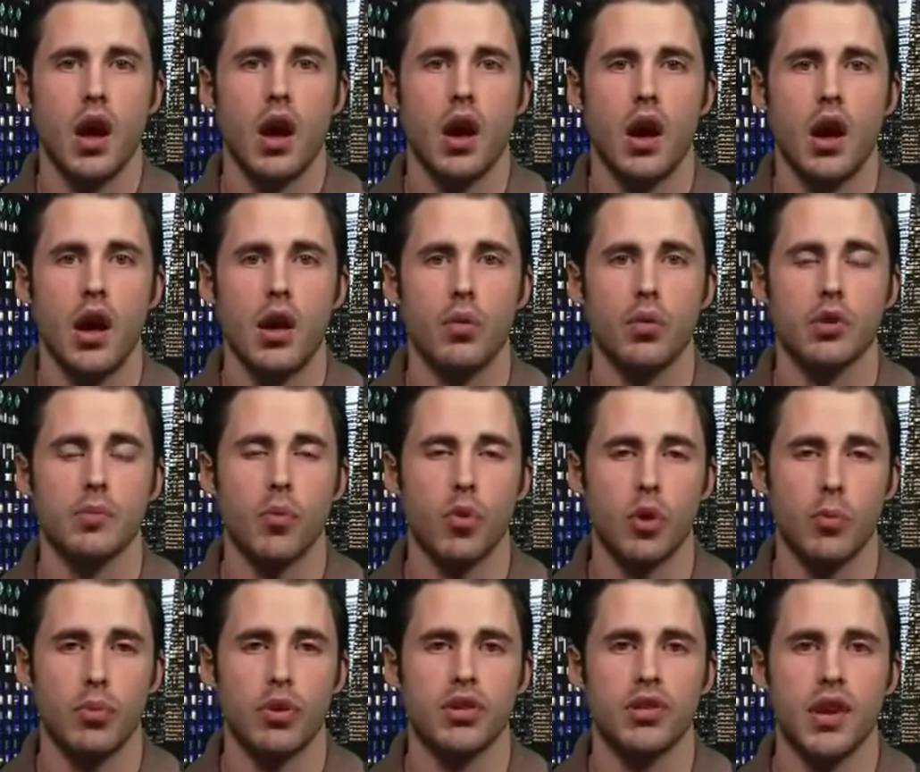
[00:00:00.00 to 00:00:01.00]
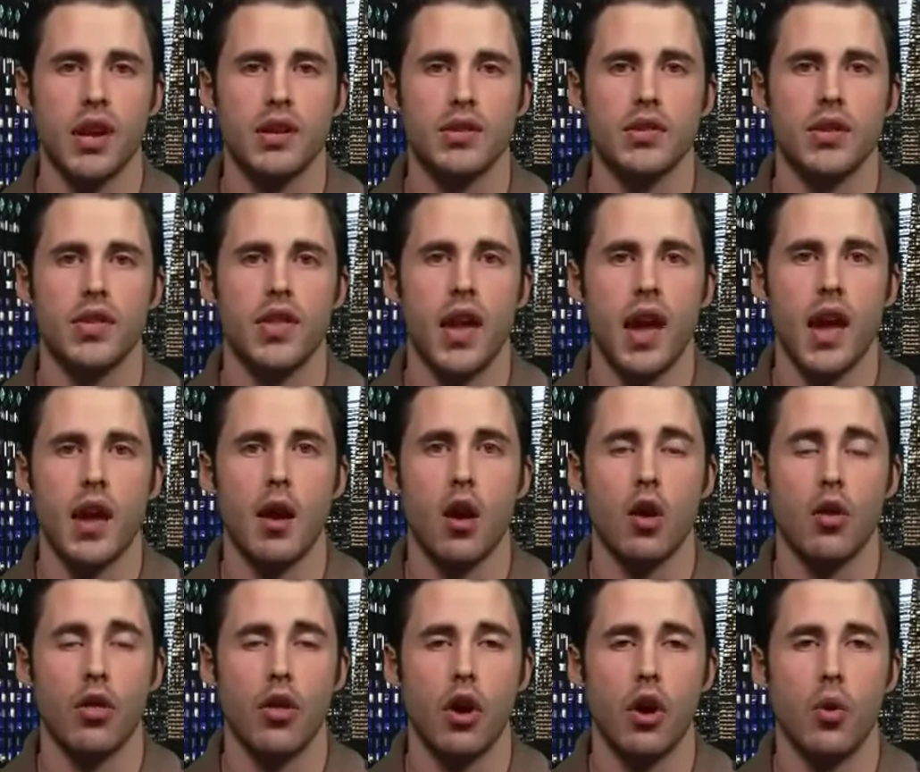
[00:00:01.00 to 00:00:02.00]
Uh, it was more precise than that,
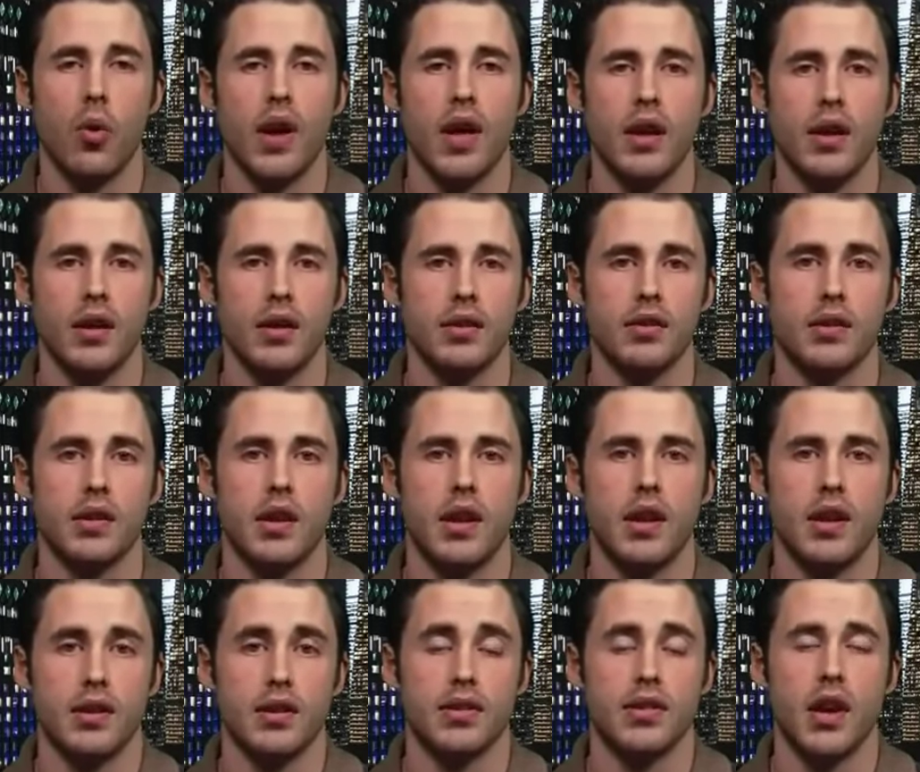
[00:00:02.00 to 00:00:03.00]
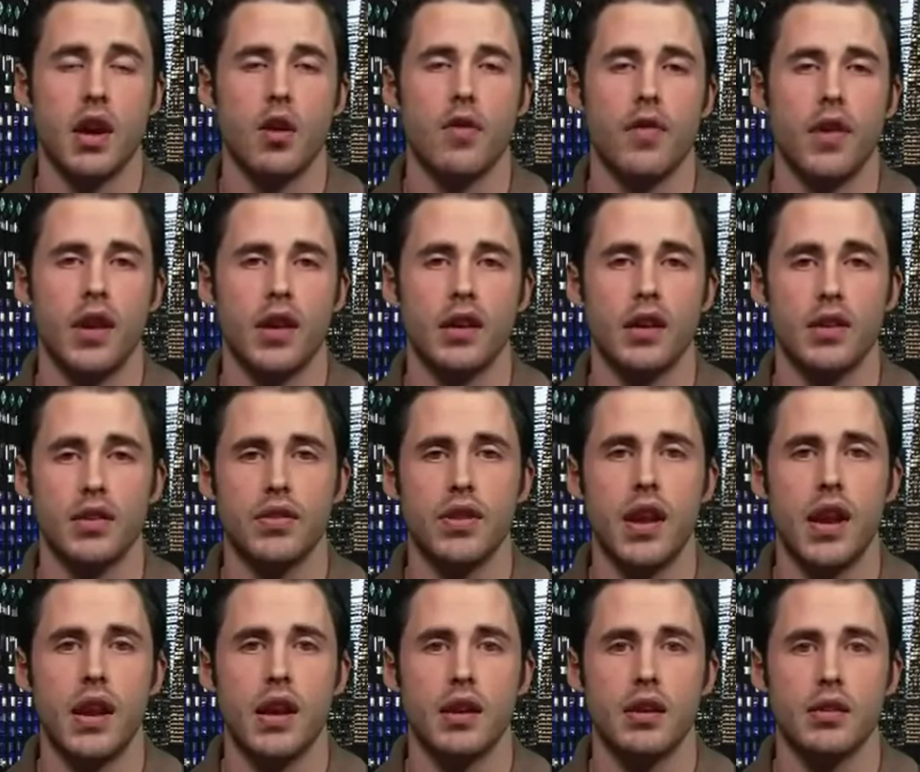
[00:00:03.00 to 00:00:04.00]
although in, its, in itself it
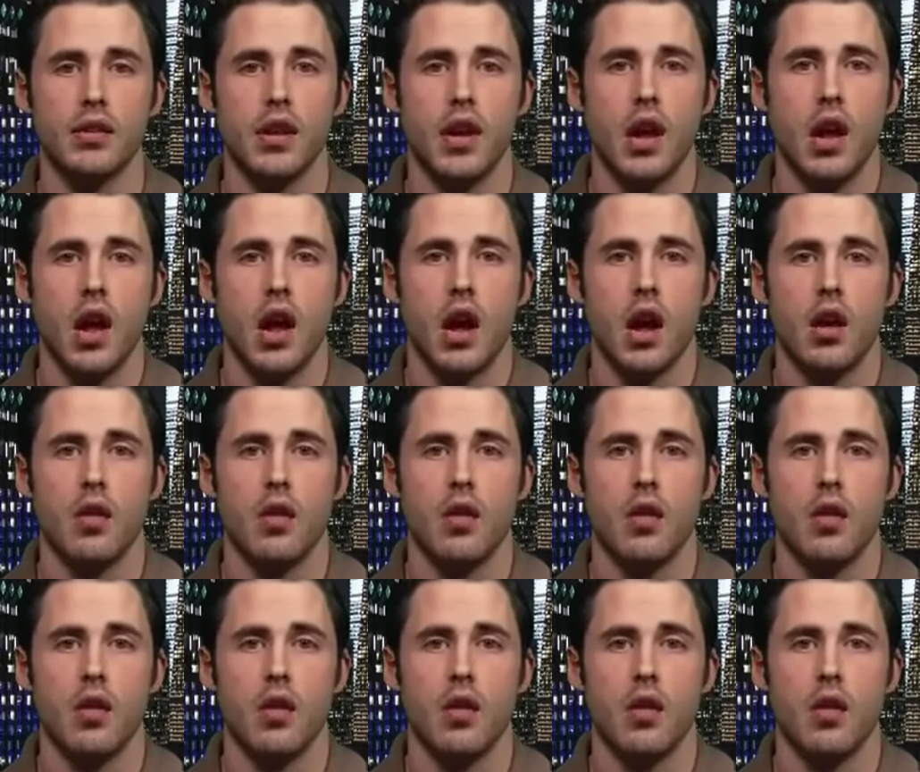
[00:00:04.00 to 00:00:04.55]
contained